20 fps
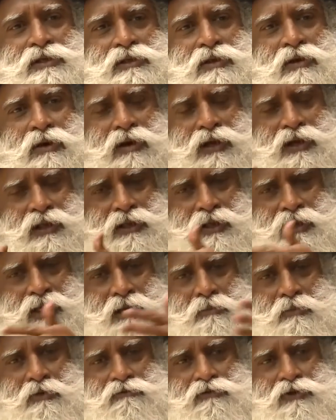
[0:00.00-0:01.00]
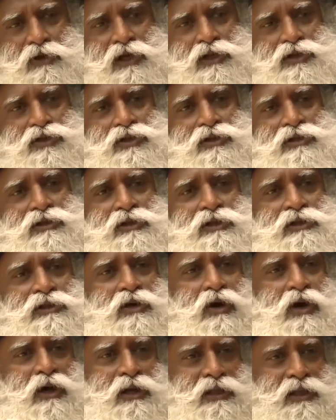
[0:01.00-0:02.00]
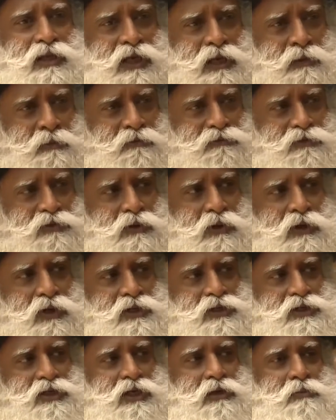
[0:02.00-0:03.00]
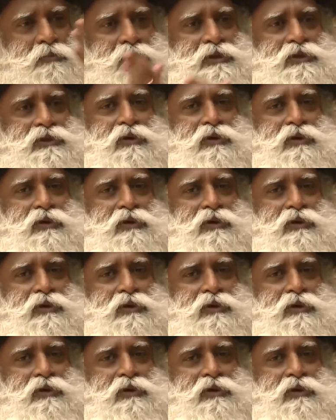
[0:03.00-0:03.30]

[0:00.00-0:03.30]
it's gone in the name of religion, it's gone in the name of scholarship,